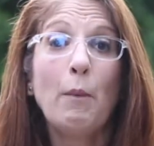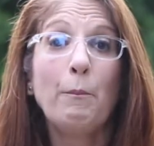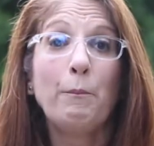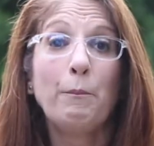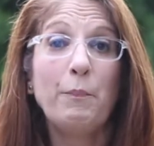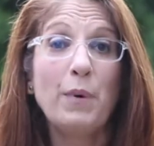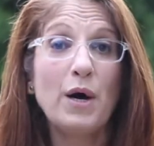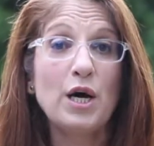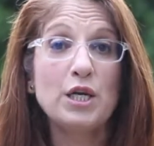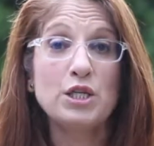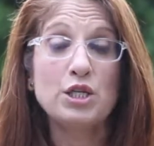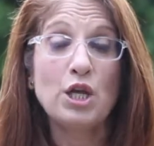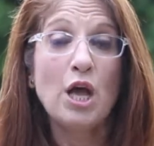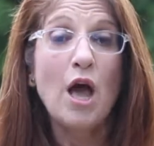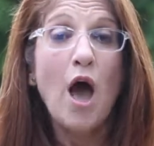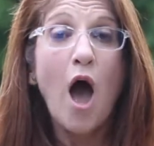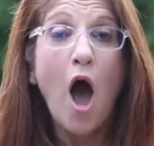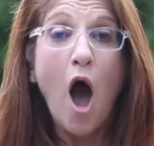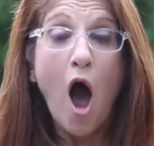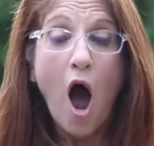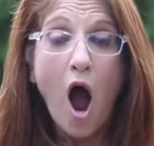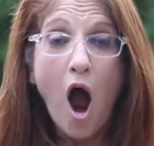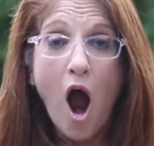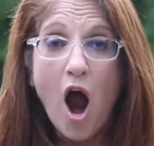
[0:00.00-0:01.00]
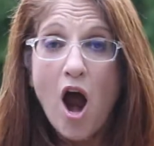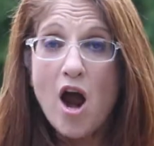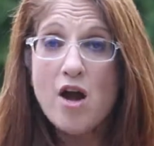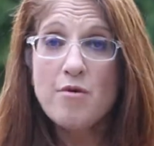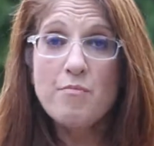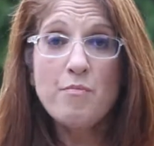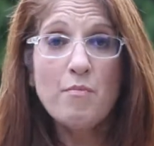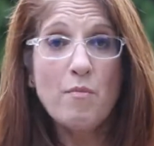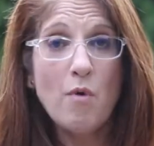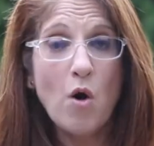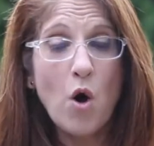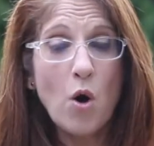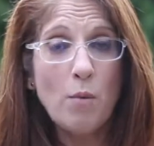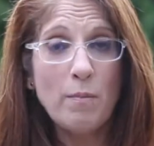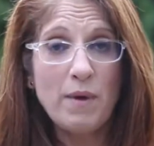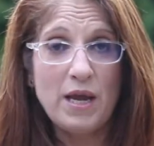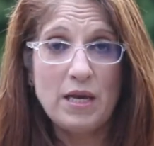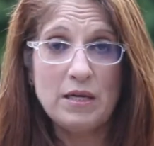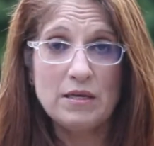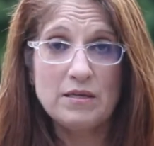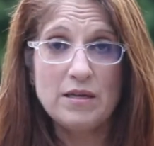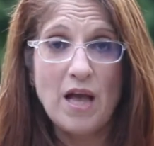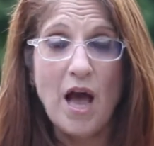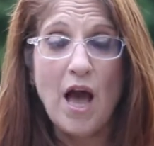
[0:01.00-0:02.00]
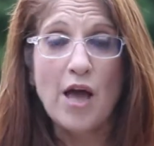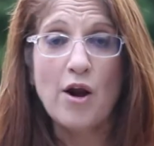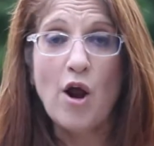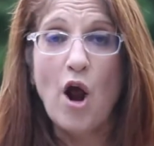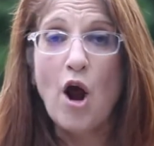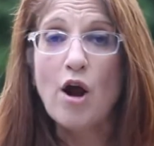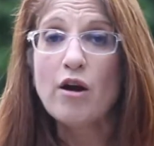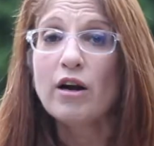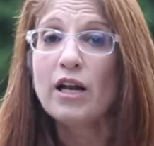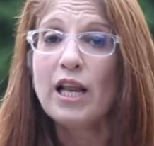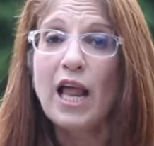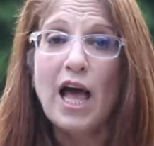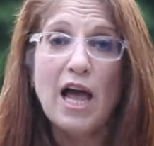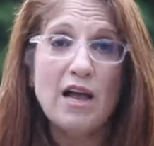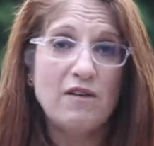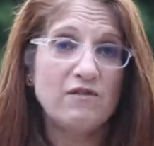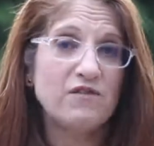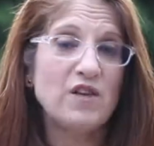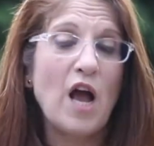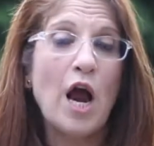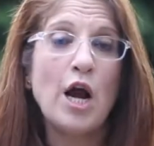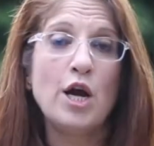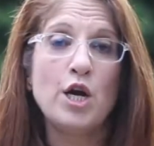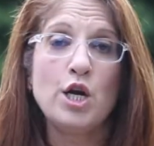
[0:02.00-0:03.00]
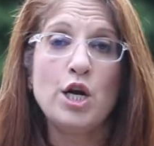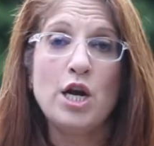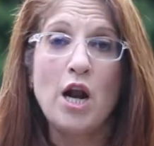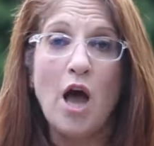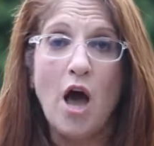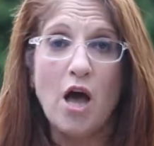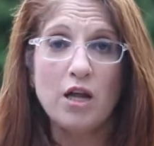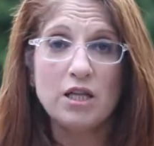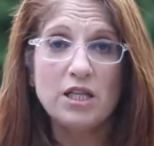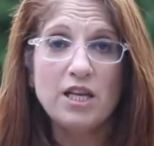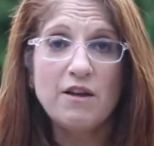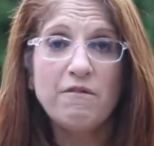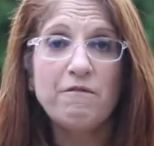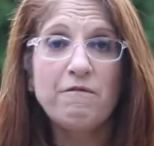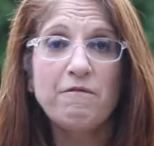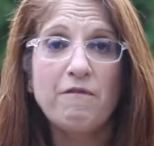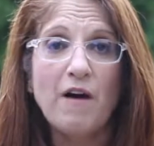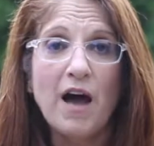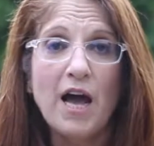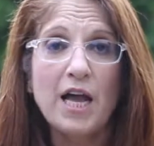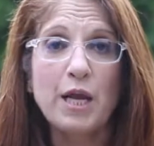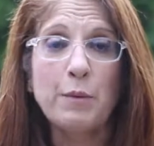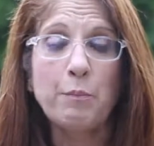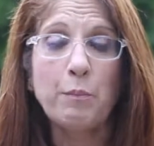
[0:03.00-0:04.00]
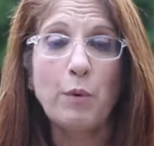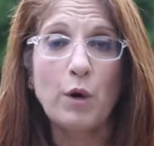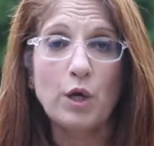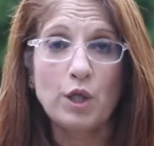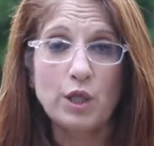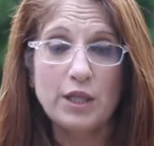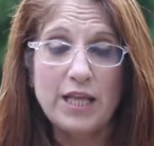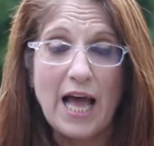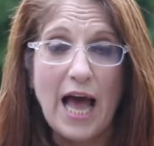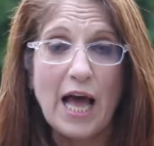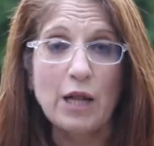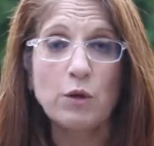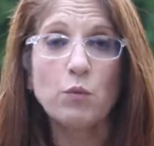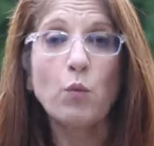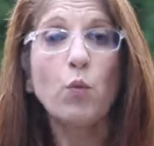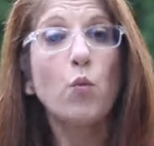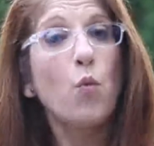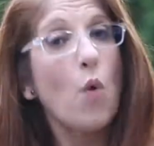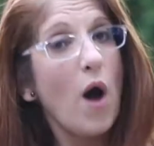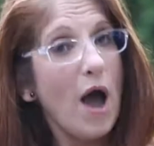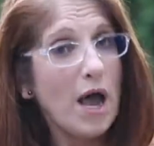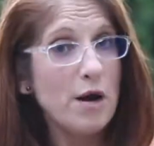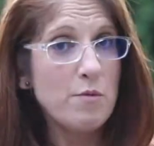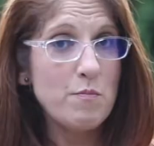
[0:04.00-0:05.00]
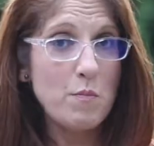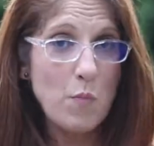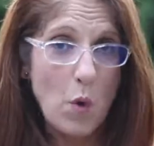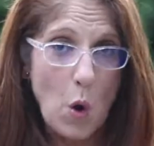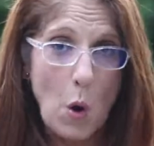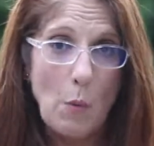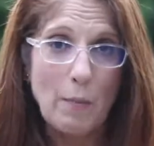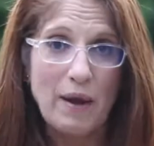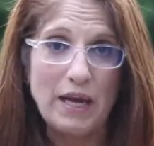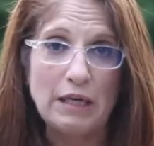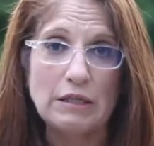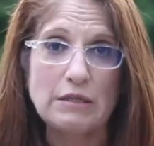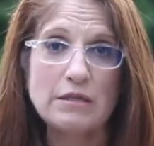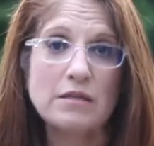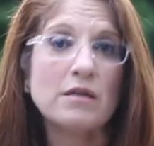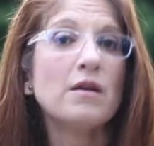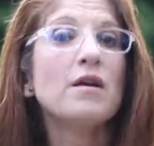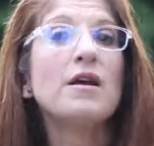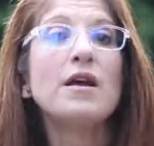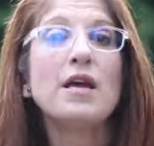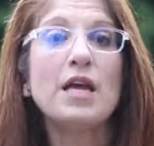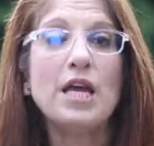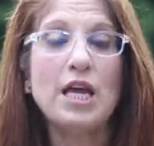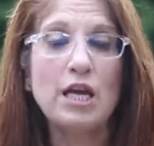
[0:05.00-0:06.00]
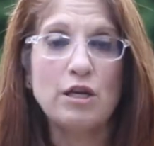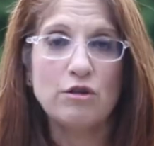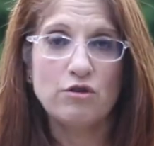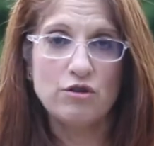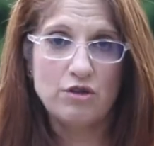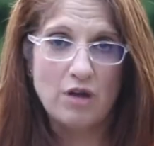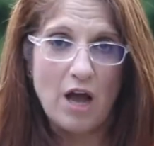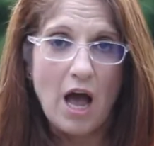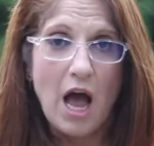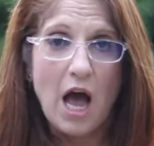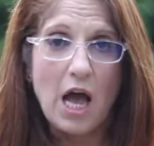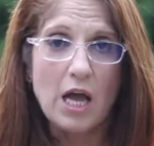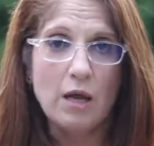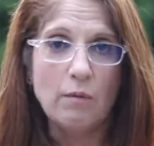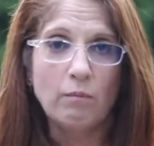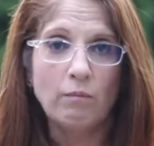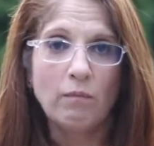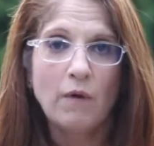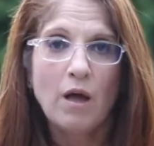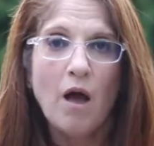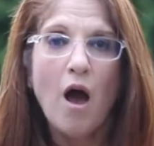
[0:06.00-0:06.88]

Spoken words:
but our moments and our lives are not defined by that one moment in time.